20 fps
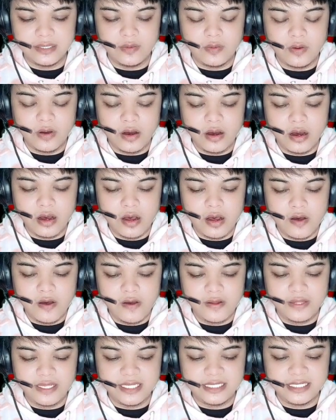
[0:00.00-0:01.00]

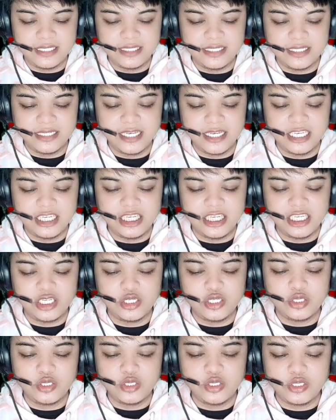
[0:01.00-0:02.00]
Wow, this is the
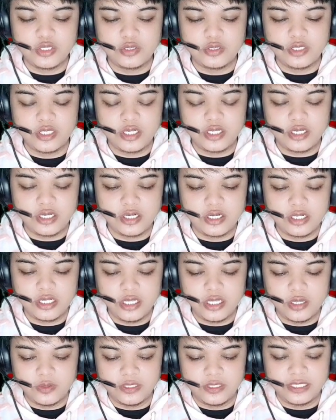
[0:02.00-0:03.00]
cute
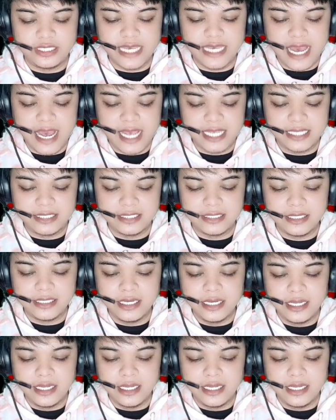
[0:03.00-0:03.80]
clothes, guys.